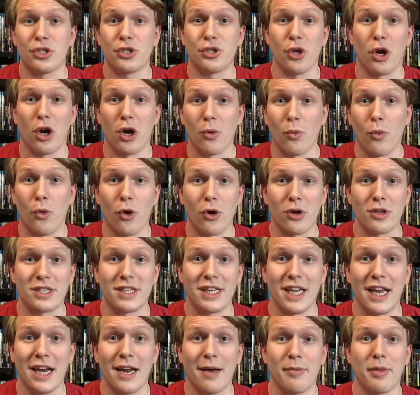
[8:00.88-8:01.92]
Star Wars
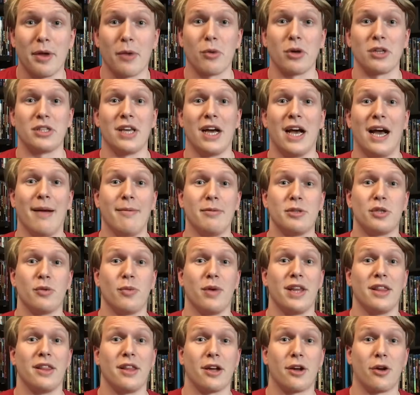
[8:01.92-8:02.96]
getup, there were times
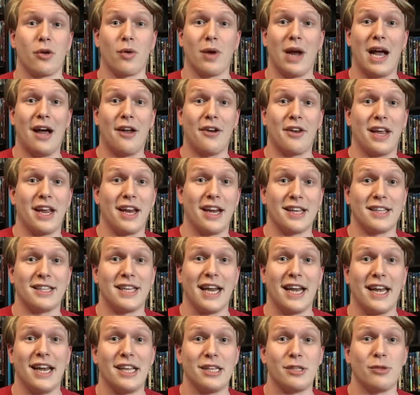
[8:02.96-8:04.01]
when the crowd in
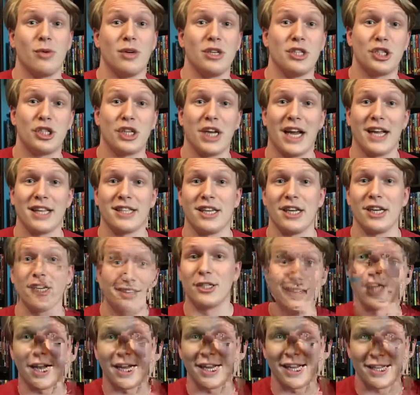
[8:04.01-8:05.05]
attendance was chanting
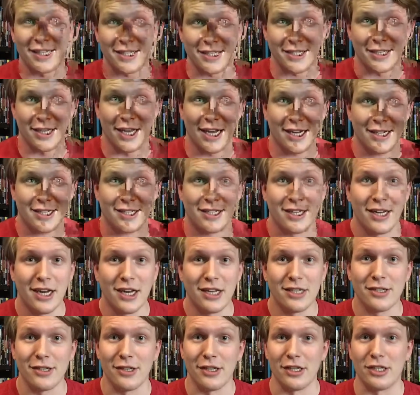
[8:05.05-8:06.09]
Johnny Sucks
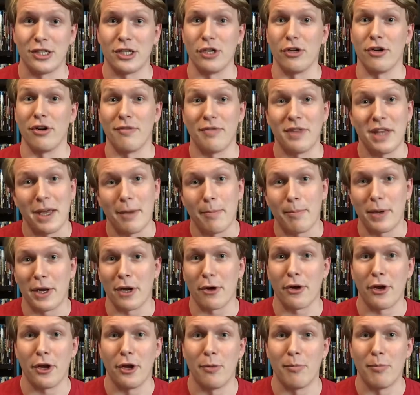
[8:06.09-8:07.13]
to the tune of the
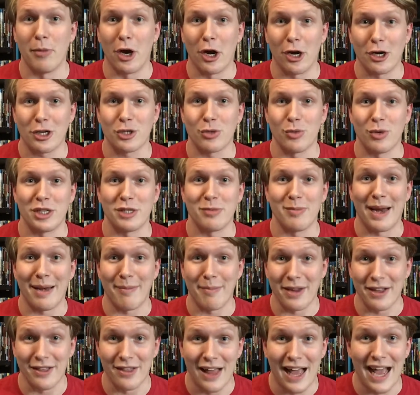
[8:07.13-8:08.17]
Imperial March, which made
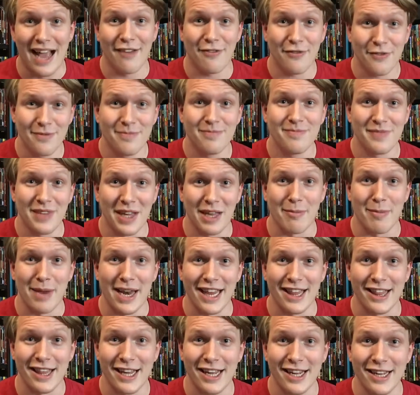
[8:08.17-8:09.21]
me laugh.
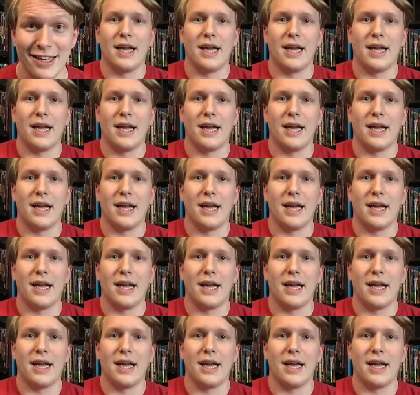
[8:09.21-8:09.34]
Admittedly.